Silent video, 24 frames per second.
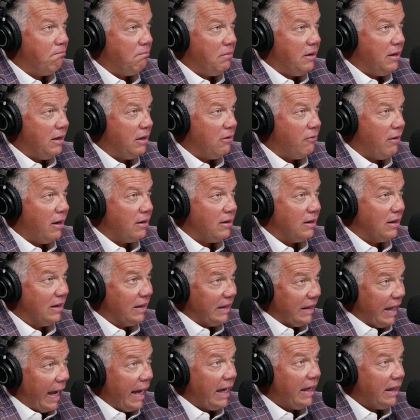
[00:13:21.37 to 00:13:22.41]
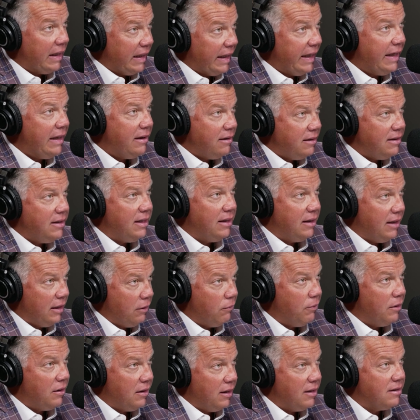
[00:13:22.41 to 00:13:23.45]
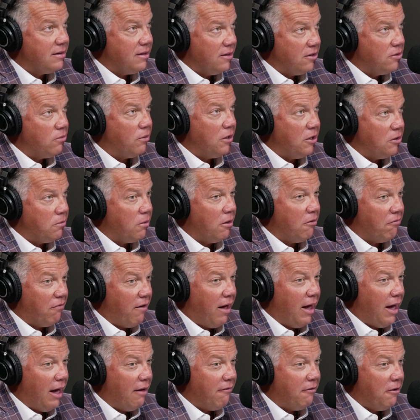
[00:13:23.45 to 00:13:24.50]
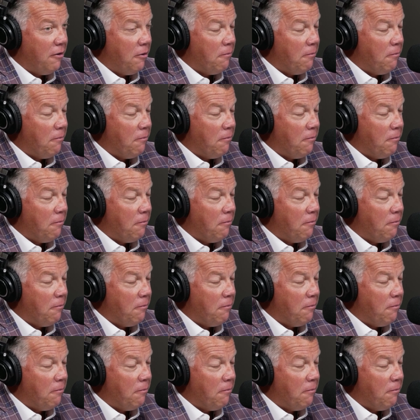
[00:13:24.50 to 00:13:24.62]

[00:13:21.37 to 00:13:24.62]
get around to likely dealing with this in 2025,